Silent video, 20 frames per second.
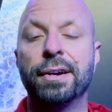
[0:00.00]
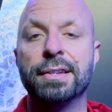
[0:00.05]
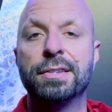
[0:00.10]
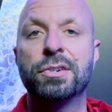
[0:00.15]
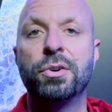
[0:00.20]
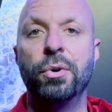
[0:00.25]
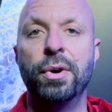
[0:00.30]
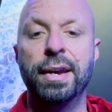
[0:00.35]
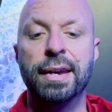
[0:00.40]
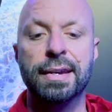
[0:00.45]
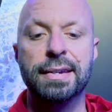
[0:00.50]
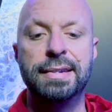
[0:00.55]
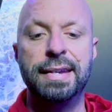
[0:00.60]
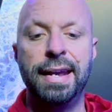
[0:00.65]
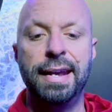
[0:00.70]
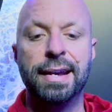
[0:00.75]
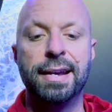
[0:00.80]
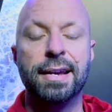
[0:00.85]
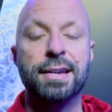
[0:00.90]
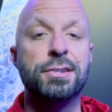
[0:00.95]
It's going to
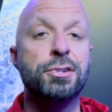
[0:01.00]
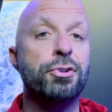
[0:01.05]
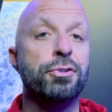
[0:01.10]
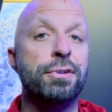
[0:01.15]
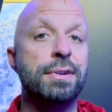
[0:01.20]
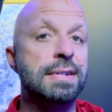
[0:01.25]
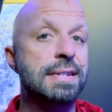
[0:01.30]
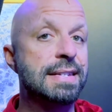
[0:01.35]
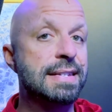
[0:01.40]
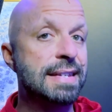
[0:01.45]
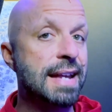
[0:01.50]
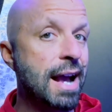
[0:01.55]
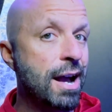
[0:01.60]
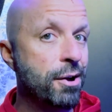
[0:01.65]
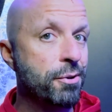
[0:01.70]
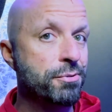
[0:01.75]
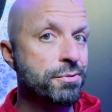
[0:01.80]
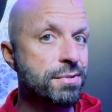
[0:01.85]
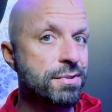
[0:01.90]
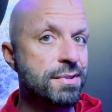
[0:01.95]
take certain
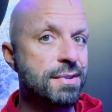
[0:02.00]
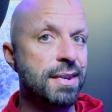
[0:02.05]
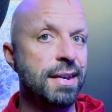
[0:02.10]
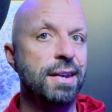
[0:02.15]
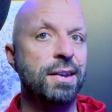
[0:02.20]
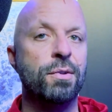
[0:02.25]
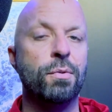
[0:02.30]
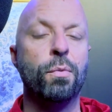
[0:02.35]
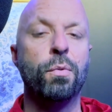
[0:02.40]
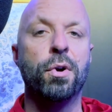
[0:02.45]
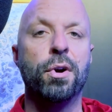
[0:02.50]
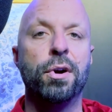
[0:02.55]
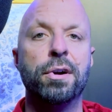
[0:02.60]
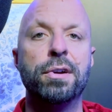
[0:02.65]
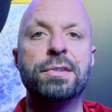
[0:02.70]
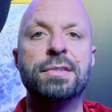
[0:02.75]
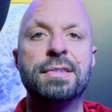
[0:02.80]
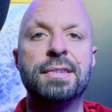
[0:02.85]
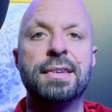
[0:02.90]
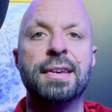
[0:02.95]
sounds in
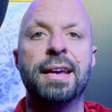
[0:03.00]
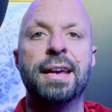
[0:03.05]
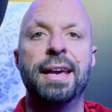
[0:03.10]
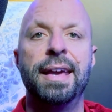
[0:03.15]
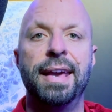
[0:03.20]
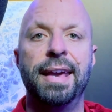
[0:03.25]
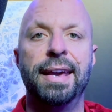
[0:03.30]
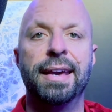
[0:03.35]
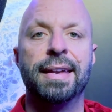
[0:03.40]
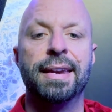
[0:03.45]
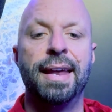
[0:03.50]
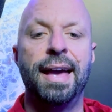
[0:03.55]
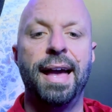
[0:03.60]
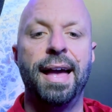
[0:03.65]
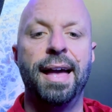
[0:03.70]
words and